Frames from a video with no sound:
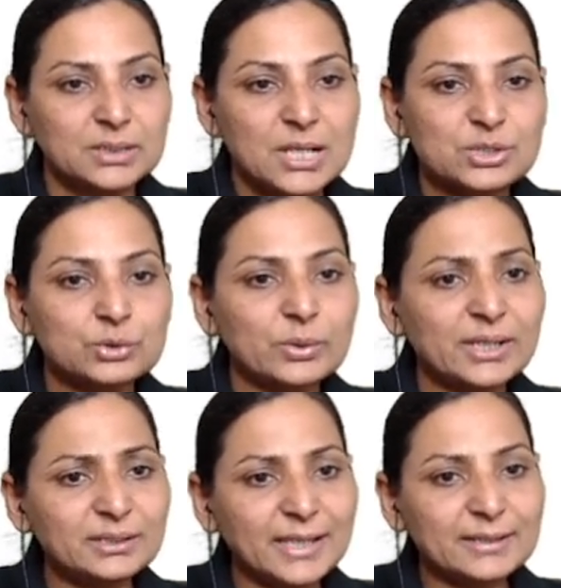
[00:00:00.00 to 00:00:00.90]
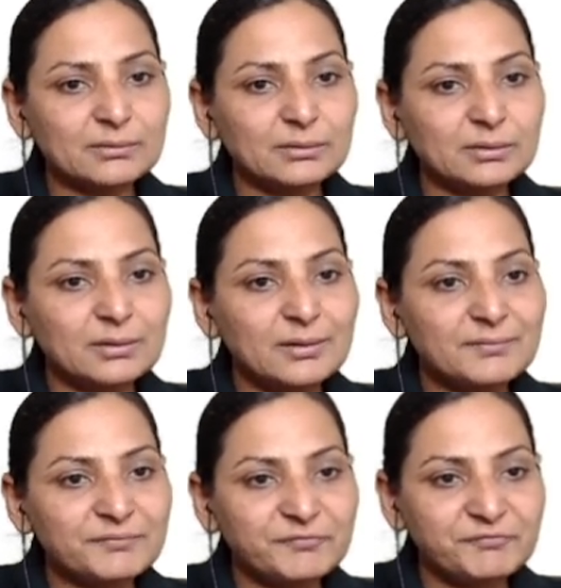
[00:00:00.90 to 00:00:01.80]
So you can get a
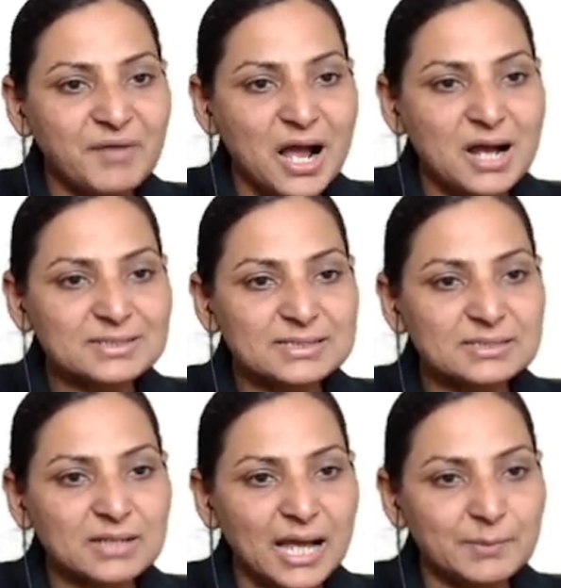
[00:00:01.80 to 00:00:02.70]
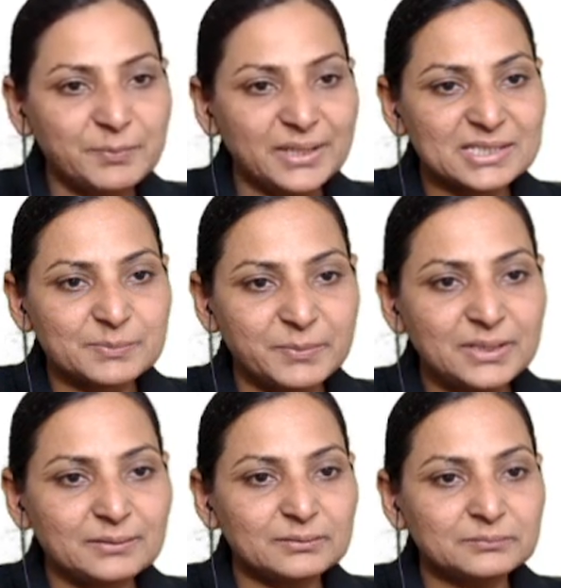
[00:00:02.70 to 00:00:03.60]
fast I P S
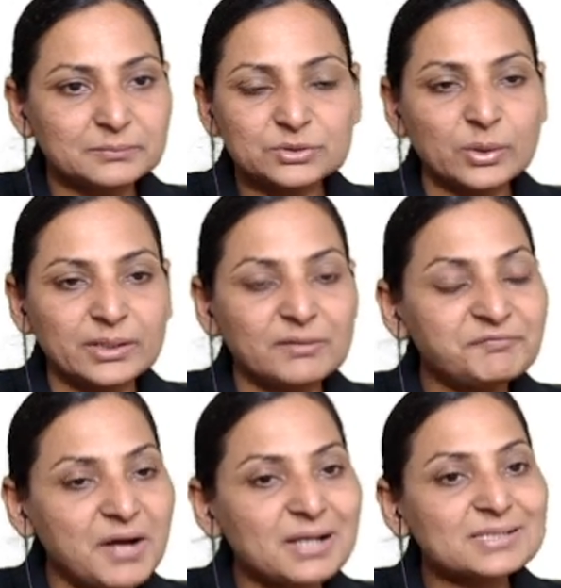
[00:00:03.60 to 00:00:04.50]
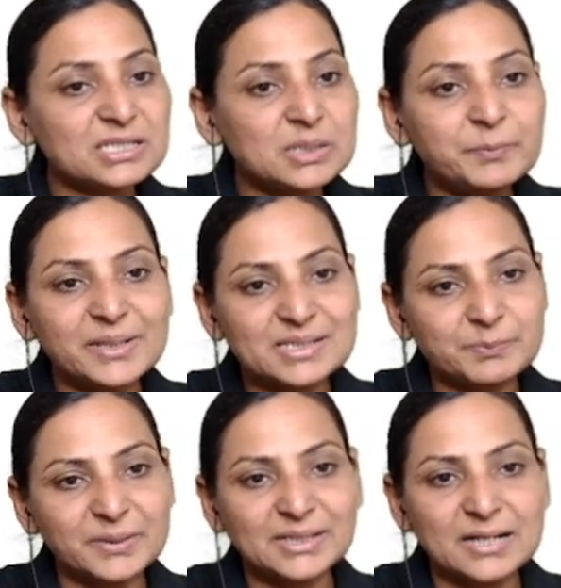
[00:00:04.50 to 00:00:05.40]
P. Sorry, a fast E P S
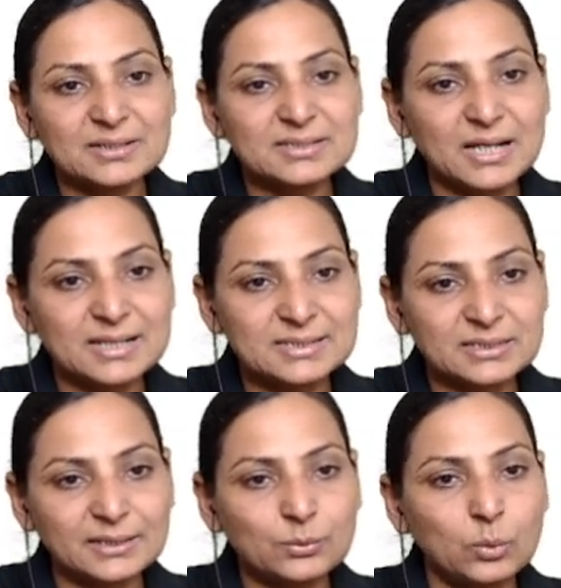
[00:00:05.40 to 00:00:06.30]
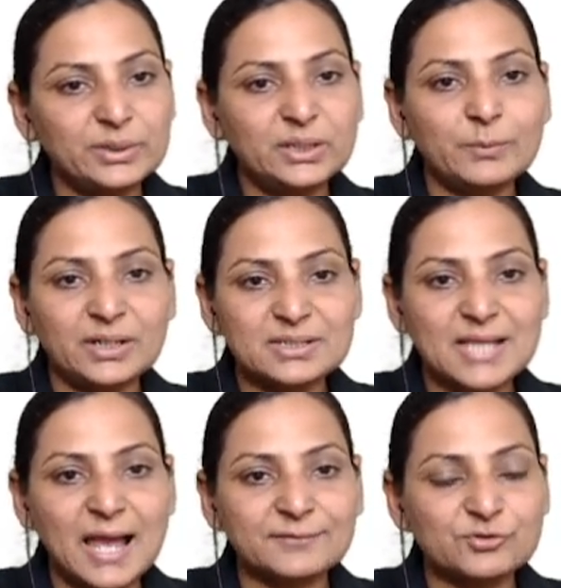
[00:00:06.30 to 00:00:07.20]
P, that is acetylcholine, when it is
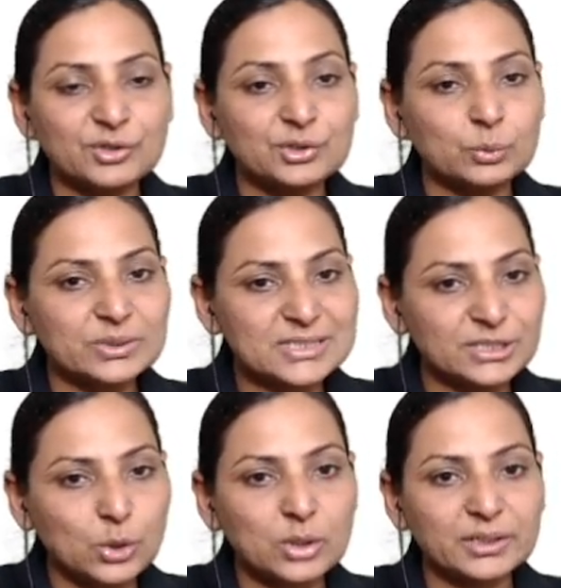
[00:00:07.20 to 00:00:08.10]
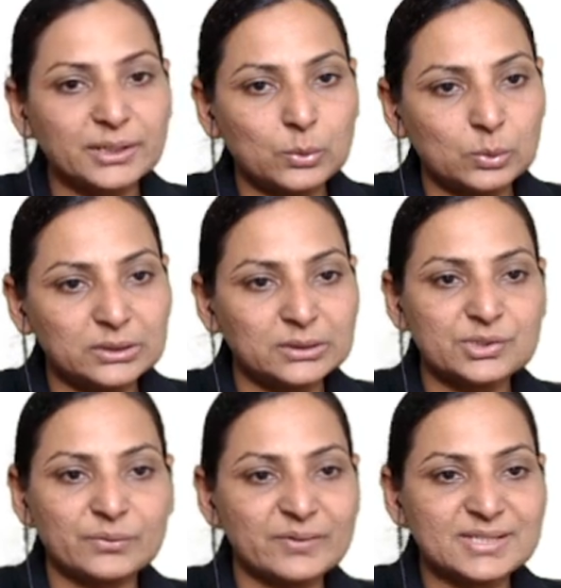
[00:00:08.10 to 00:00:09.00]
acting to its nicotinic
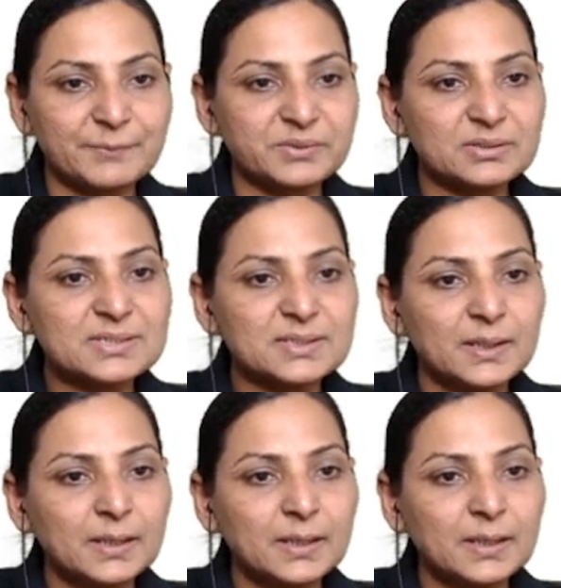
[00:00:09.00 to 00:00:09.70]
cholinergic receptors.